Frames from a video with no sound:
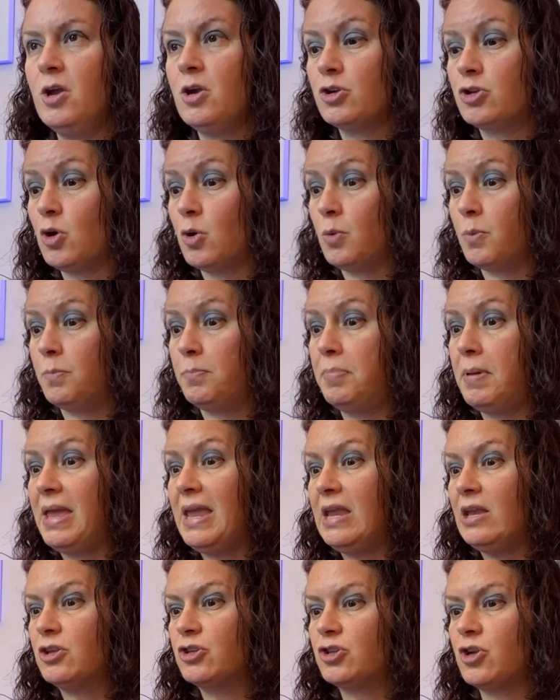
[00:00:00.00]
So
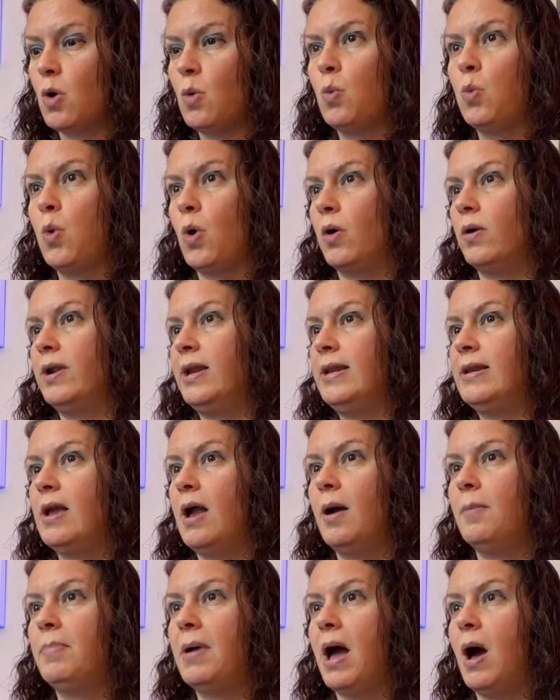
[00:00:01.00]
being so worried
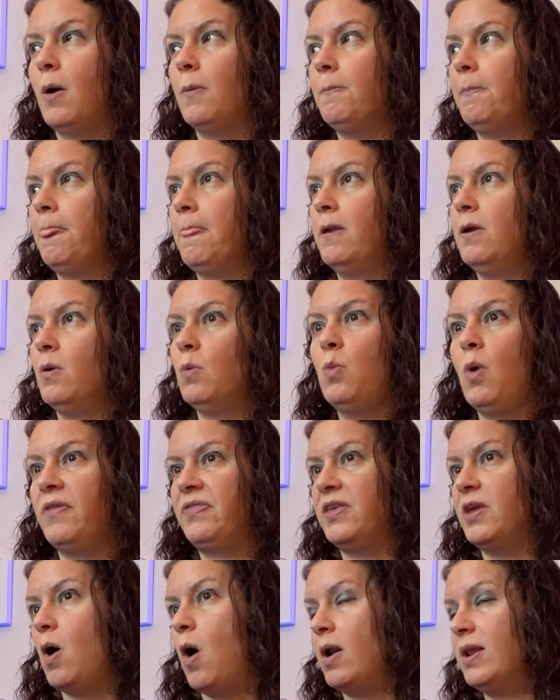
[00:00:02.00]
about what
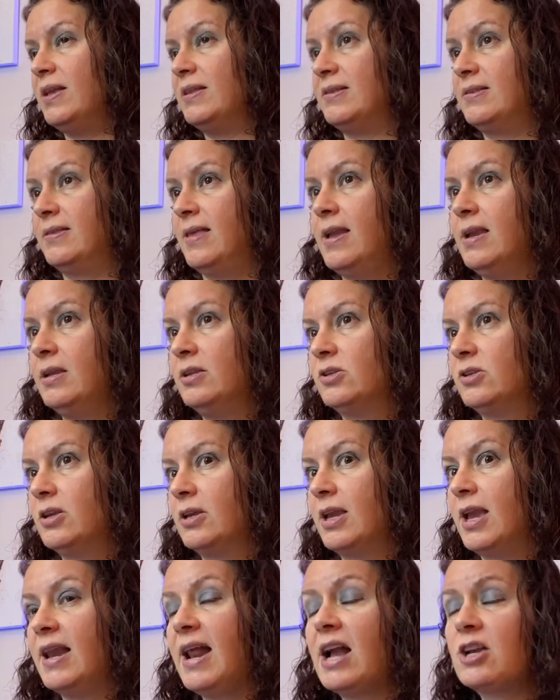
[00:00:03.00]
the audience thinks
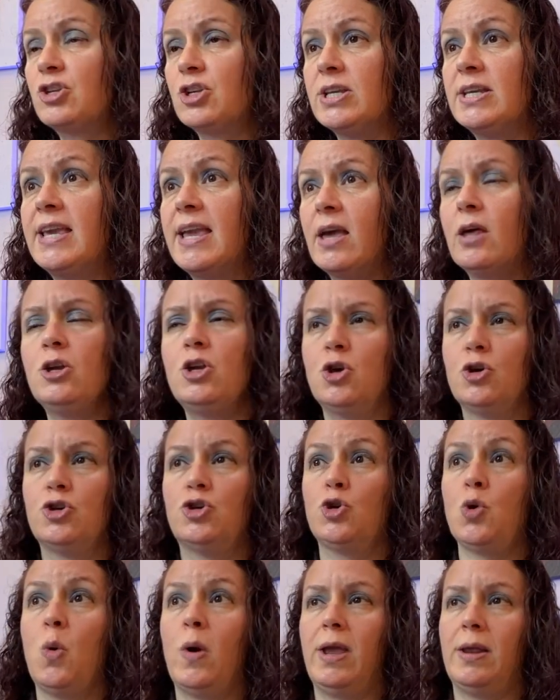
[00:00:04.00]
can actually kill your
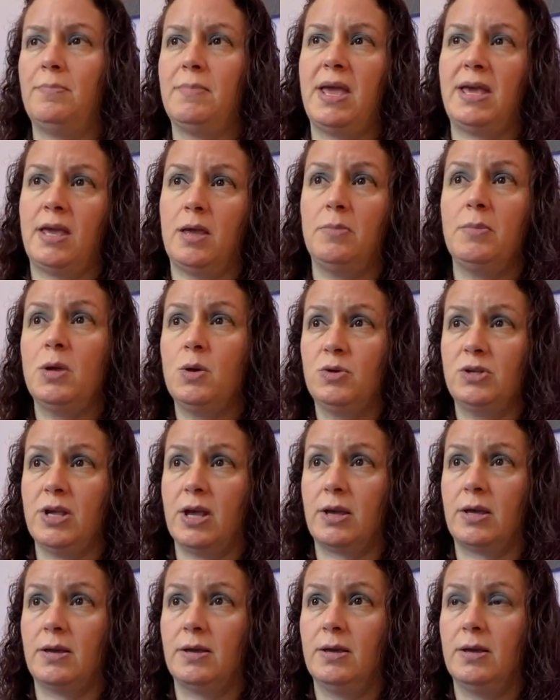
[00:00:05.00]
joy in making
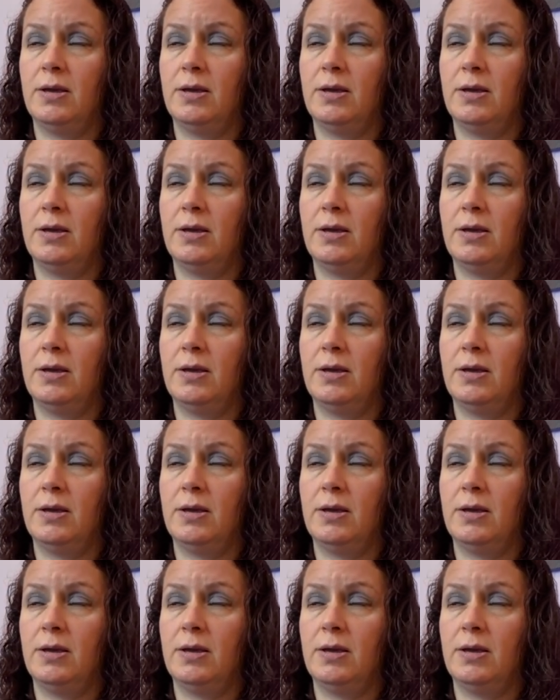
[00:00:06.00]
music.